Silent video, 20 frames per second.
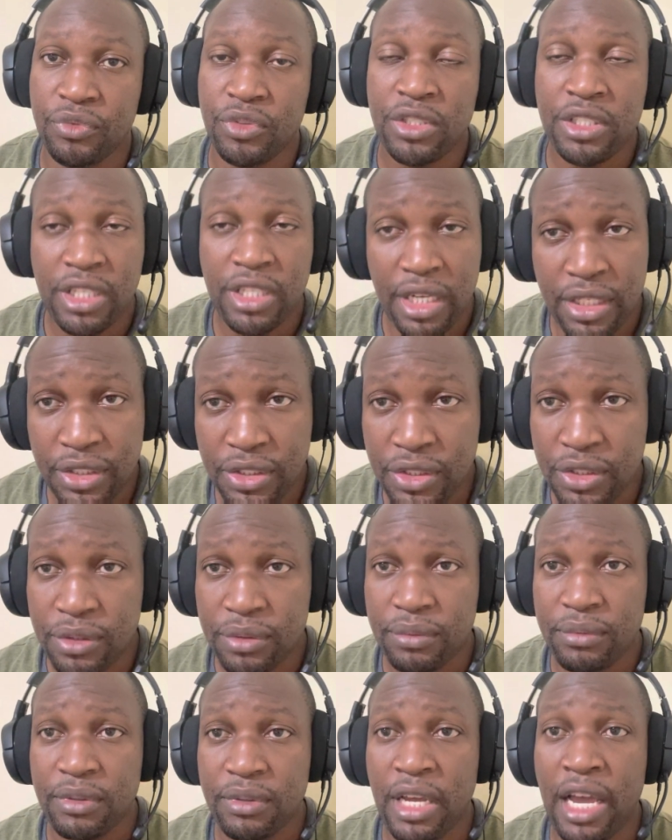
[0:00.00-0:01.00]
Yes,
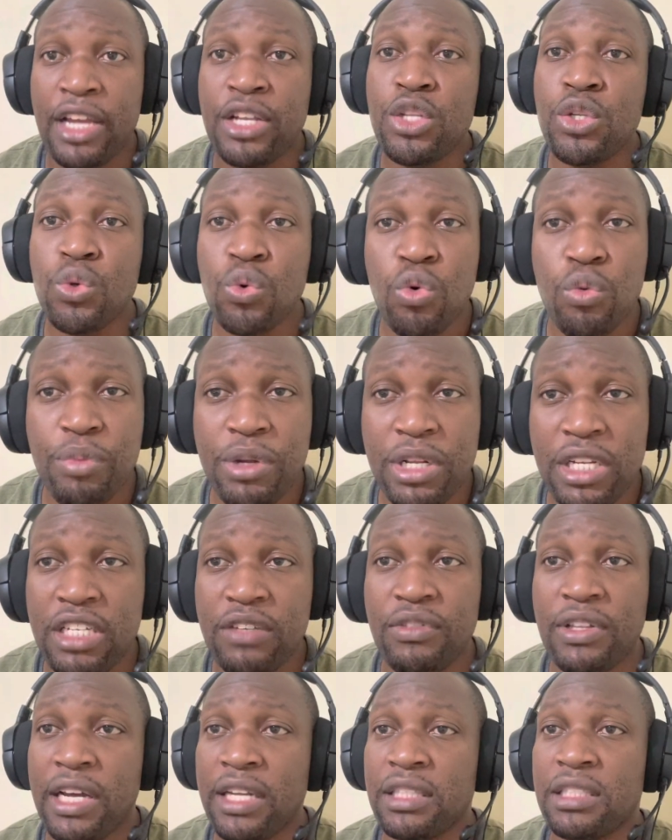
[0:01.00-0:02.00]
I do
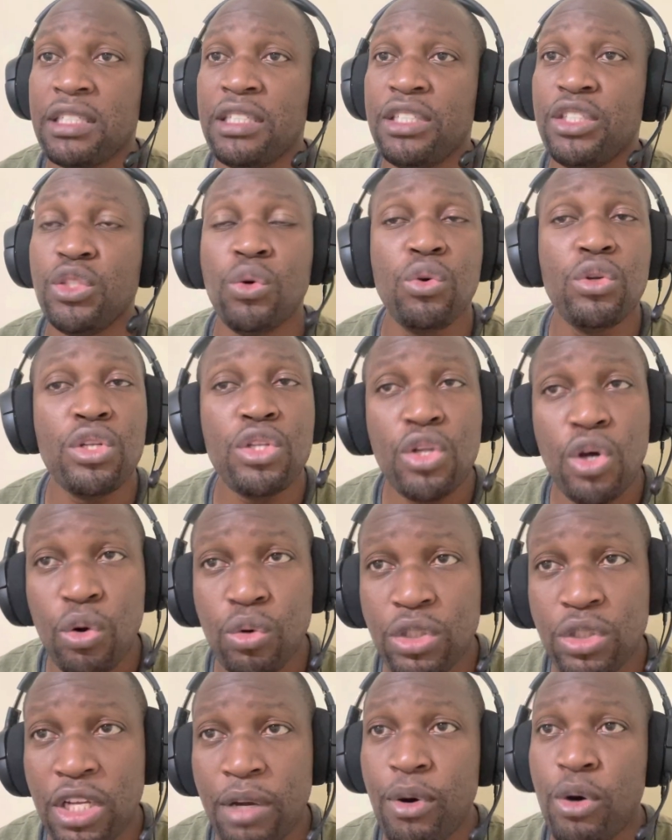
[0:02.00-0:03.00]
believe that, no
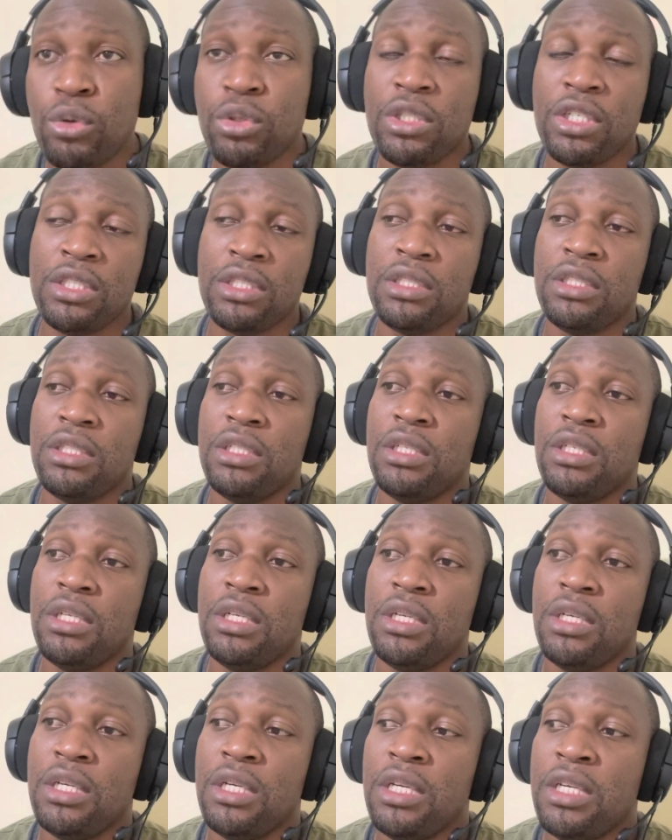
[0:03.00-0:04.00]
doubt about it.
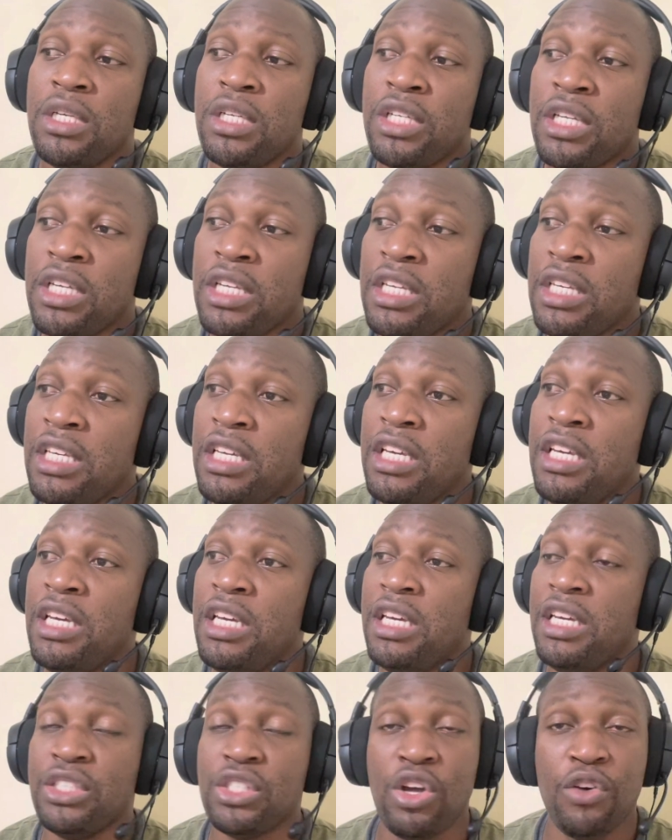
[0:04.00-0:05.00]

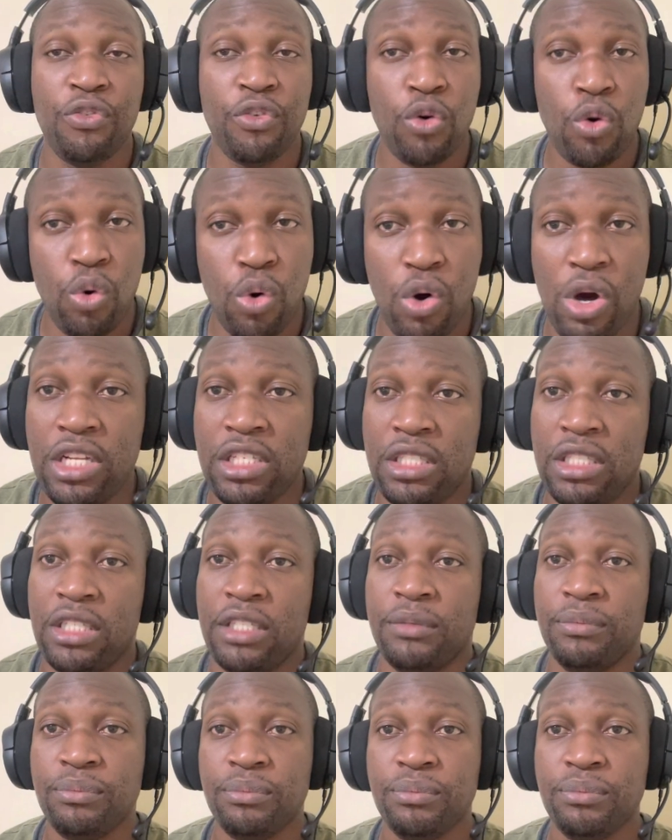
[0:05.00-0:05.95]
He is of quality.